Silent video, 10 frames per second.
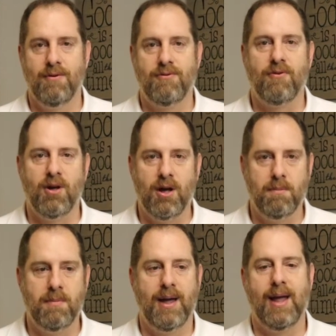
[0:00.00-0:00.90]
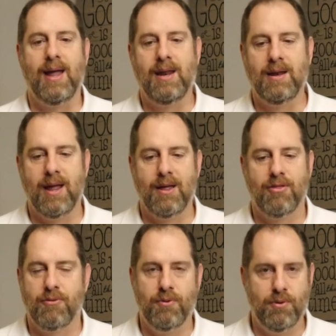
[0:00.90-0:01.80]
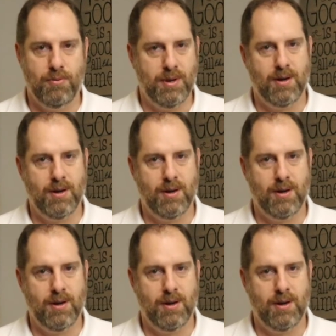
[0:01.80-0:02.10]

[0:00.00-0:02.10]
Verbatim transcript: from and, and through